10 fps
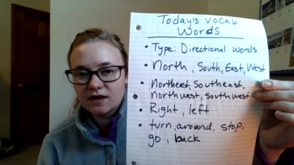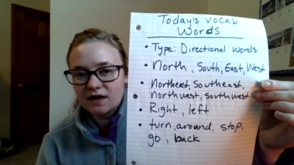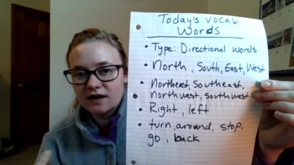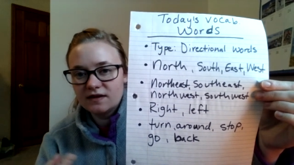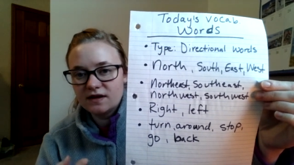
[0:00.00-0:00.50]

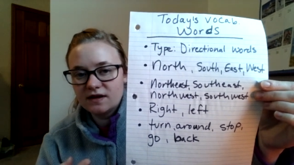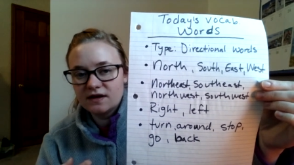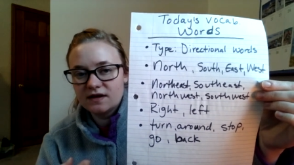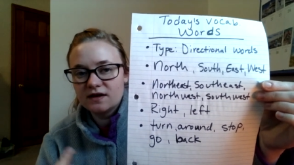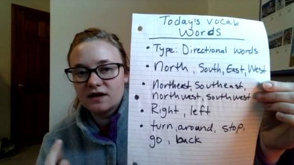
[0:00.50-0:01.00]
And
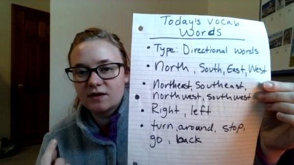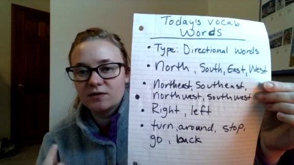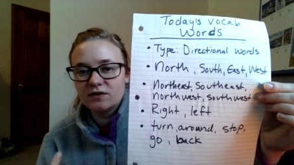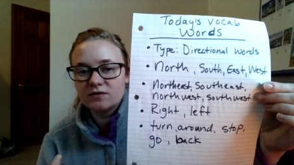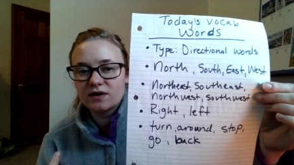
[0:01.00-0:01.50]
then I
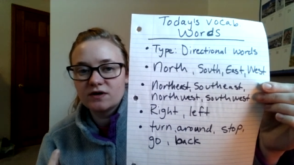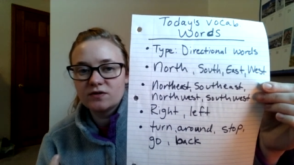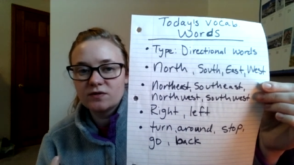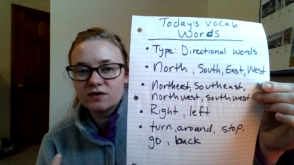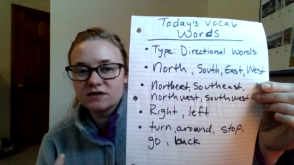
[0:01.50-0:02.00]
want you to write
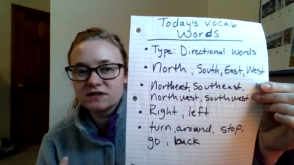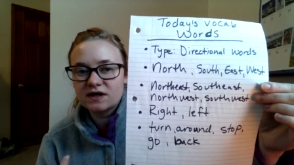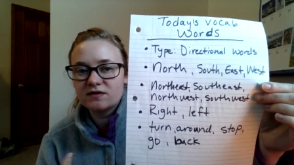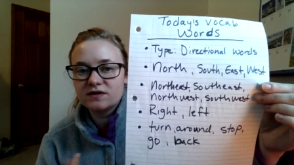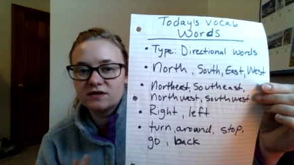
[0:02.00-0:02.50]
north,
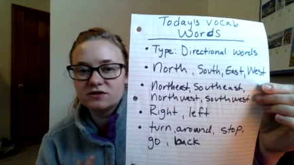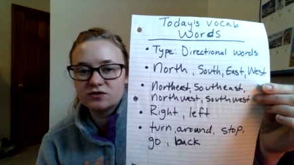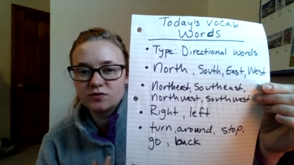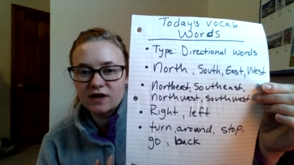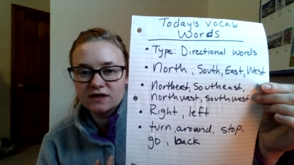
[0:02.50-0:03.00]
south,
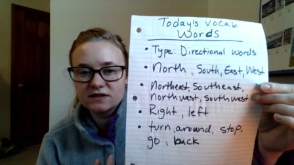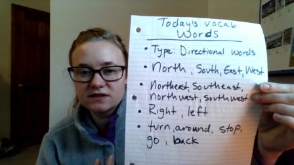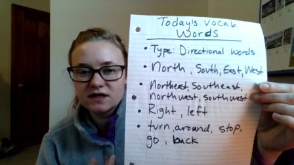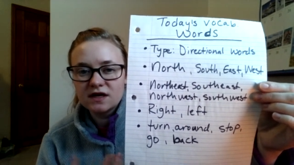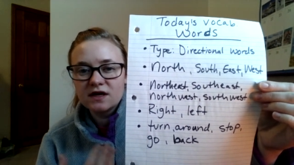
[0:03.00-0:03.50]
east, west,